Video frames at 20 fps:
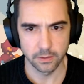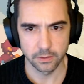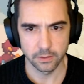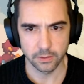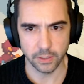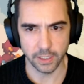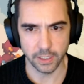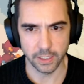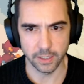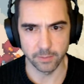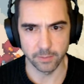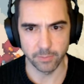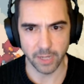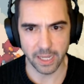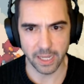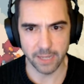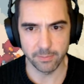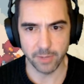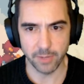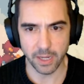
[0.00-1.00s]
Okay,
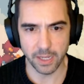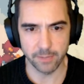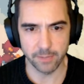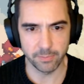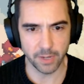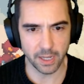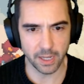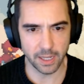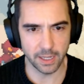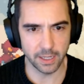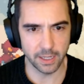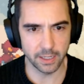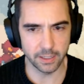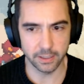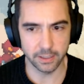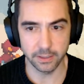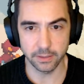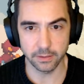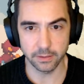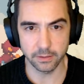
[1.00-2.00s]
bye, bye,
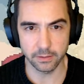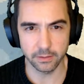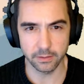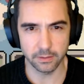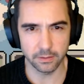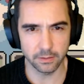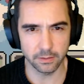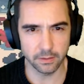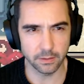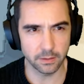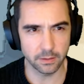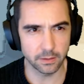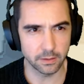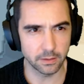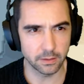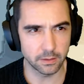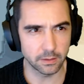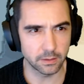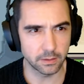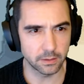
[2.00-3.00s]
bye.
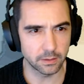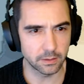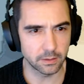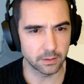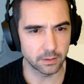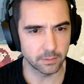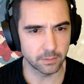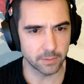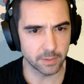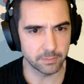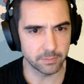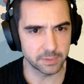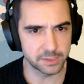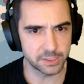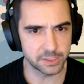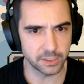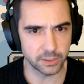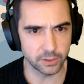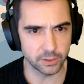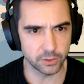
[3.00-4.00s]
Uh, am I
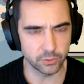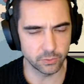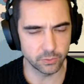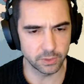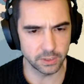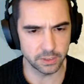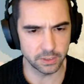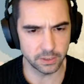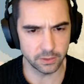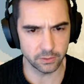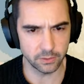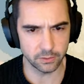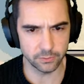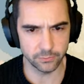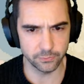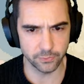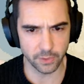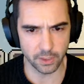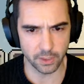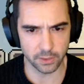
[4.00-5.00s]
missing a unit here?
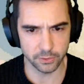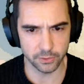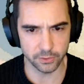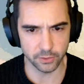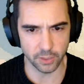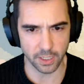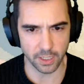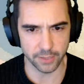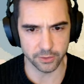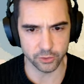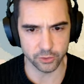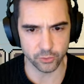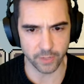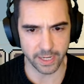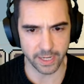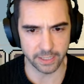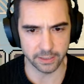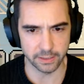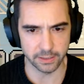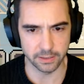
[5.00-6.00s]
Valder, ah, the
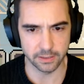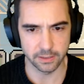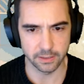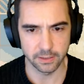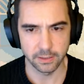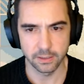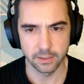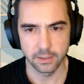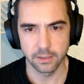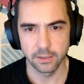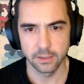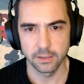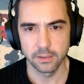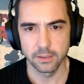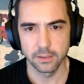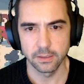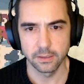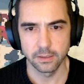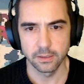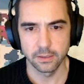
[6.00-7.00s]
dragon.
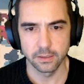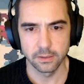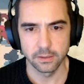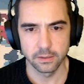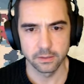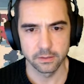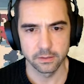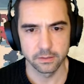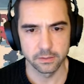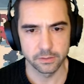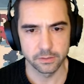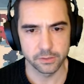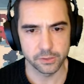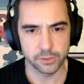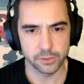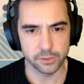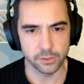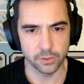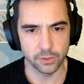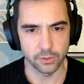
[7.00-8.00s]

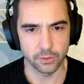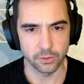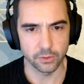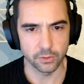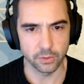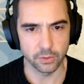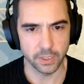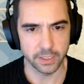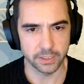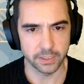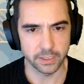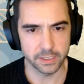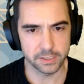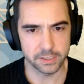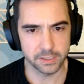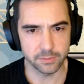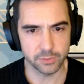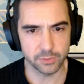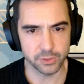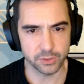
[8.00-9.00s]
So, I guess
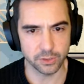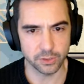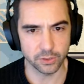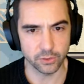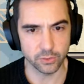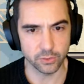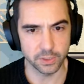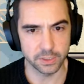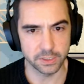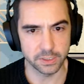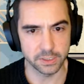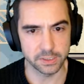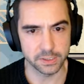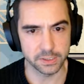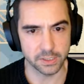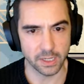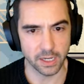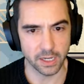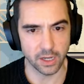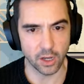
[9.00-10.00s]
I'm just gonna crit this
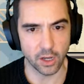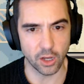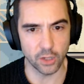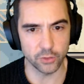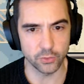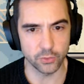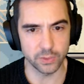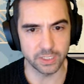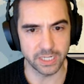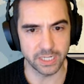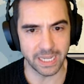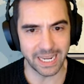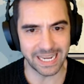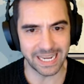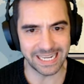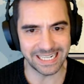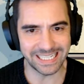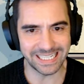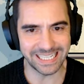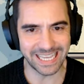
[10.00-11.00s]
guy.
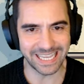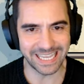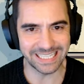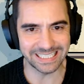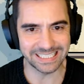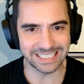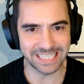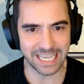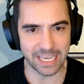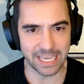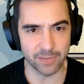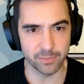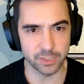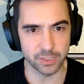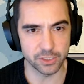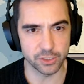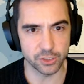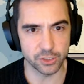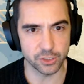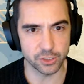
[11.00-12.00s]
188
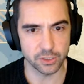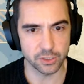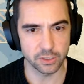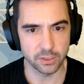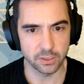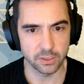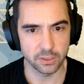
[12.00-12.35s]
damage.